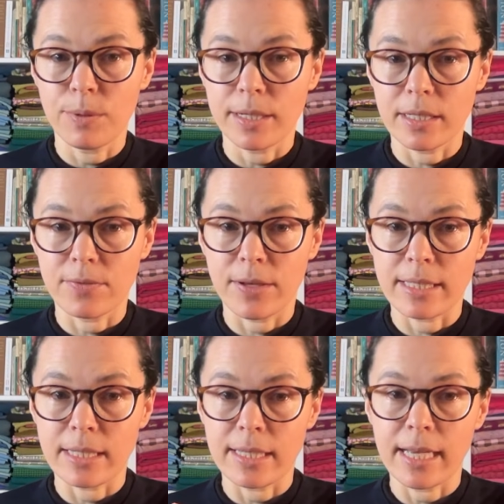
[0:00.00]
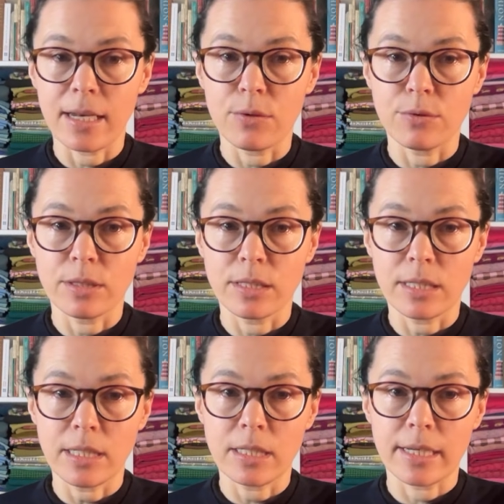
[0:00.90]
because there is a yellow
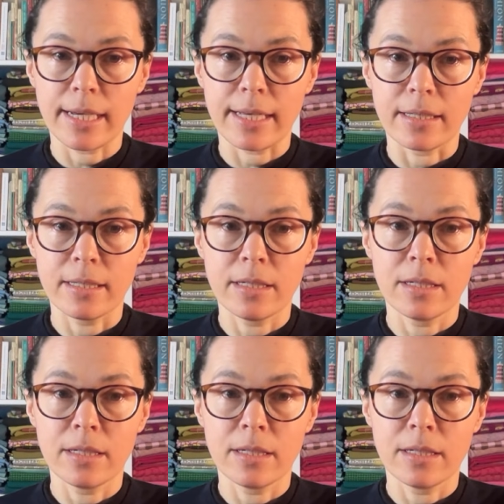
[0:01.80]
detail